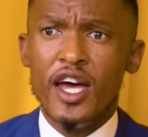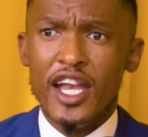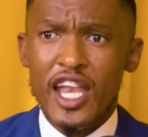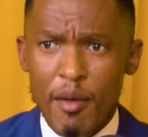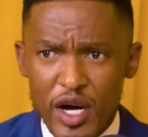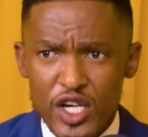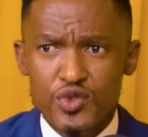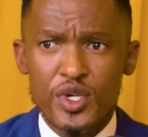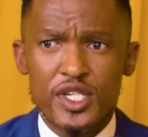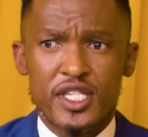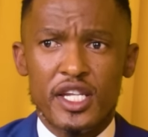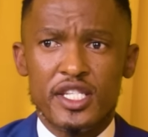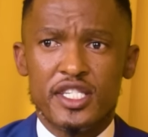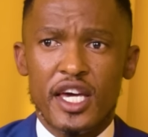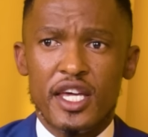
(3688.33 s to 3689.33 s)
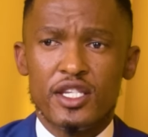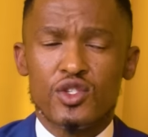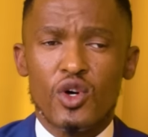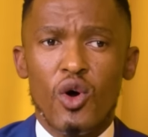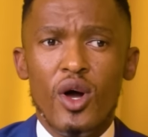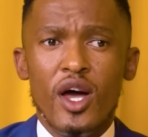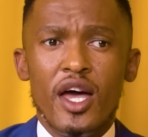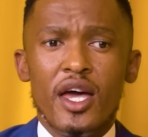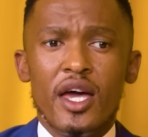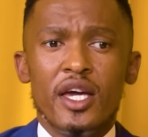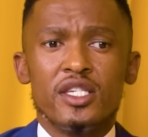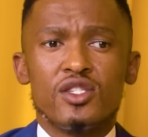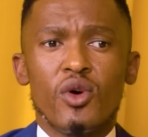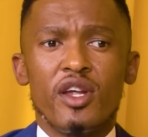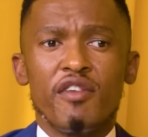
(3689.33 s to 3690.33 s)
Lama twist and turn. So
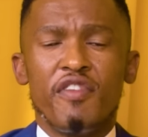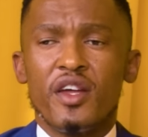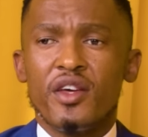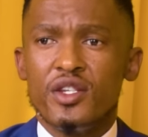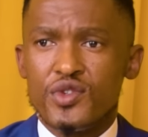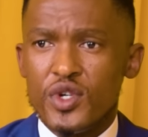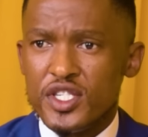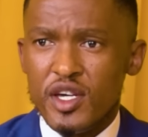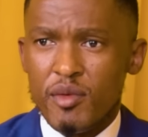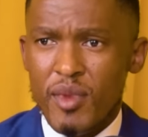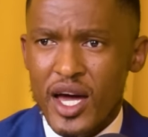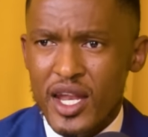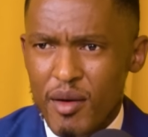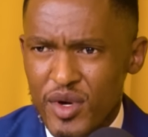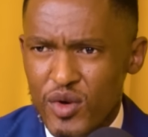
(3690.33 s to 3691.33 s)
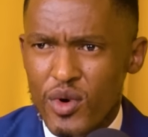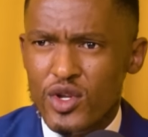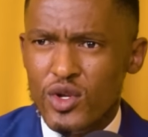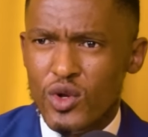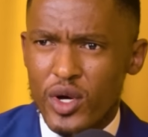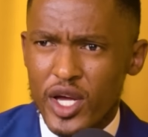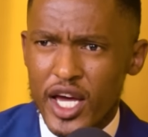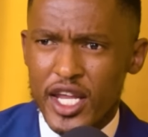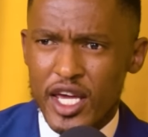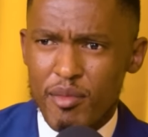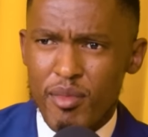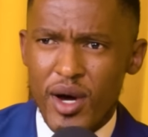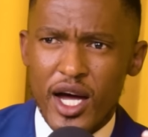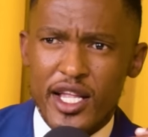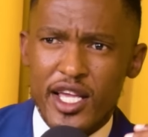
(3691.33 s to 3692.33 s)
he's got a very interesting mind. I mean, when you're looking at him,
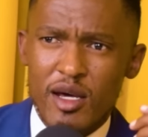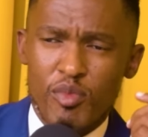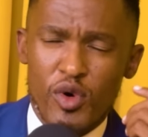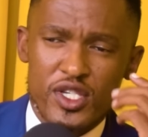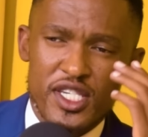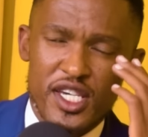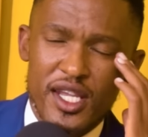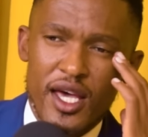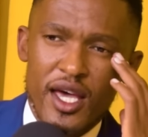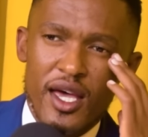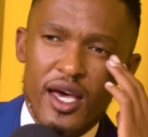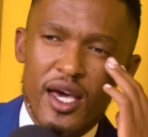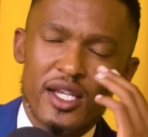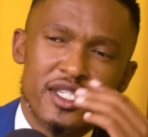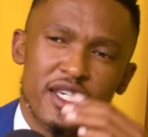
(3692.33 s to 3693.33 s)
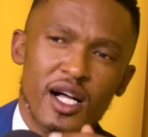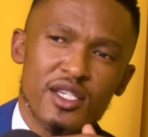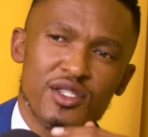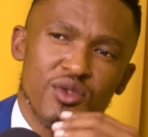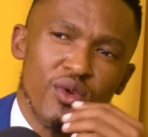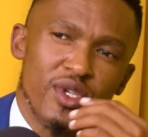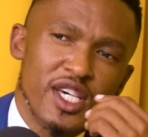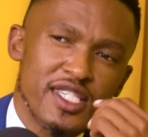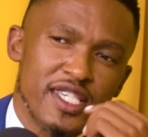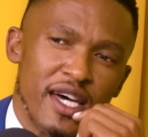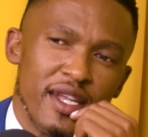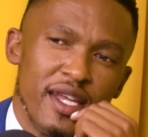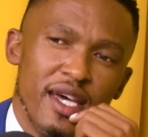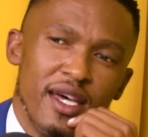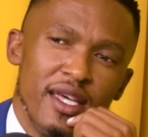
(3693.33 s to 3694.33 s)
it tells you,
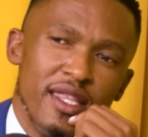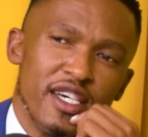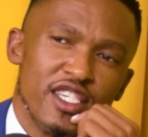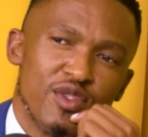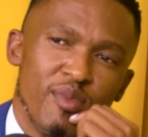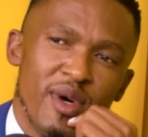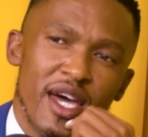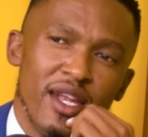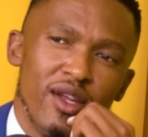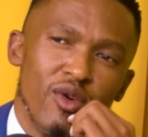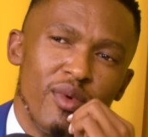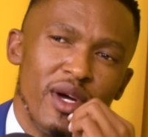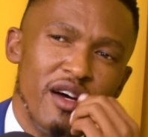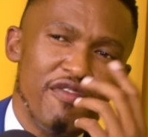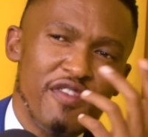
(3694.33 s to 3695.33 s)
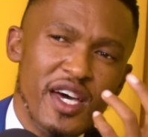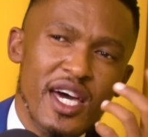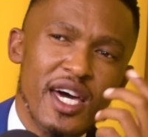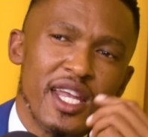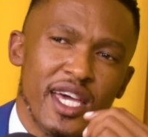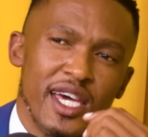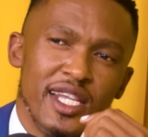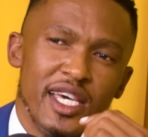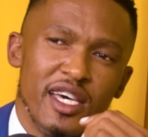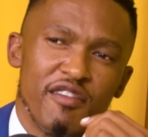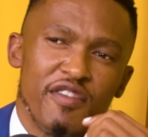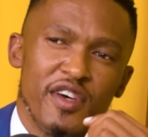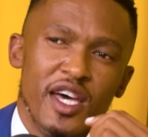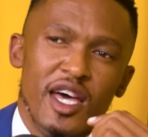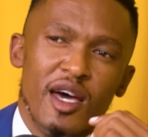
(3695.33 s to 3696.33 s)
this man, we are faring a lieve.